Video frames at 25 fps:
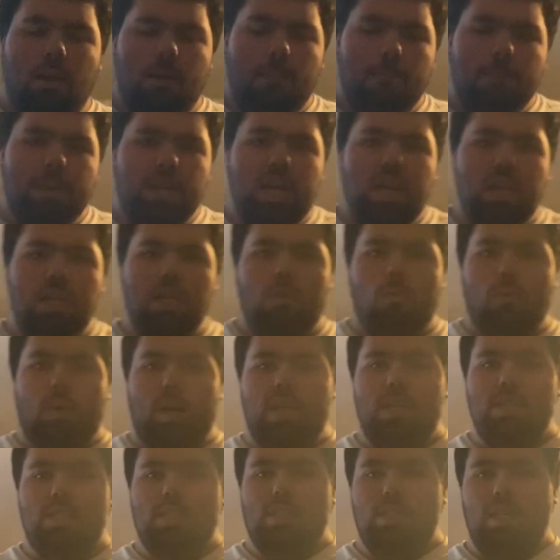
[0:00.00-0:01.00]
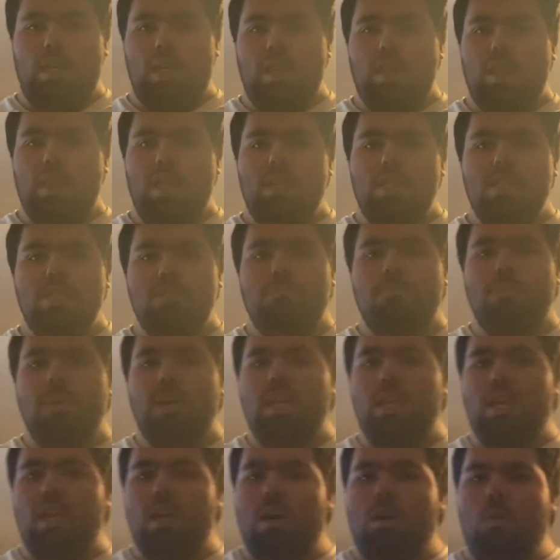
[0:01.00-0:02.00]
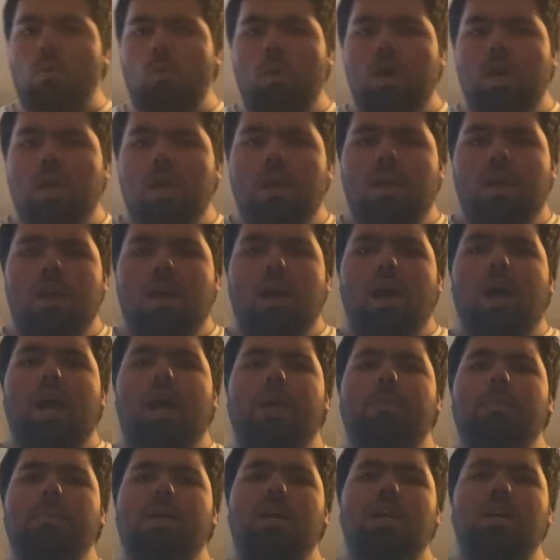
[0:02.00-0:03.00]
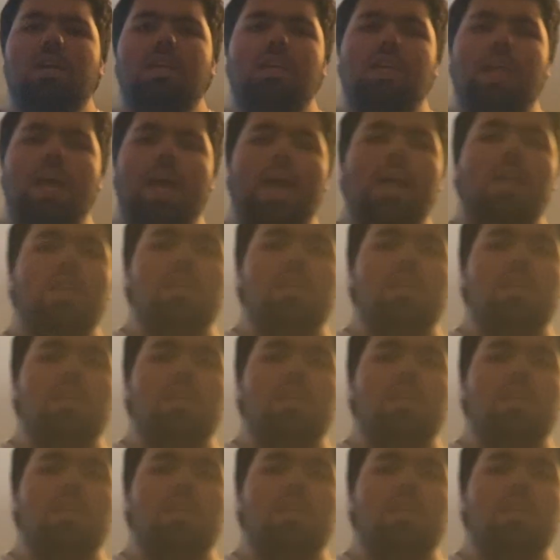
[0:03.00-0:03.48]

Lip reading: But anyways, in this video, I'm gonna tell